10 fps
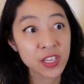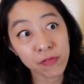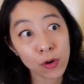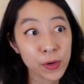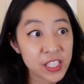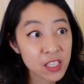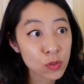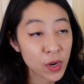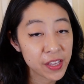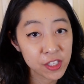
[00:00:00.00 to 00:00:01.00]
several
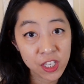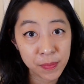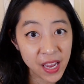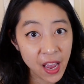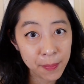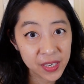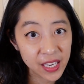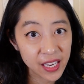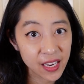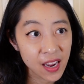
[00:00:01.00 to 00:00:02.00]
reasons why this could be
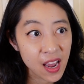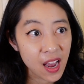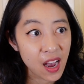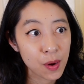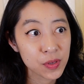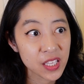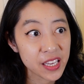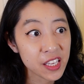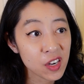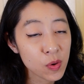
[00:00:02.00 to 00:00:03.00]
happening. I was
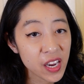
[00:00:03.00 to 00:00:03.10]
like, you know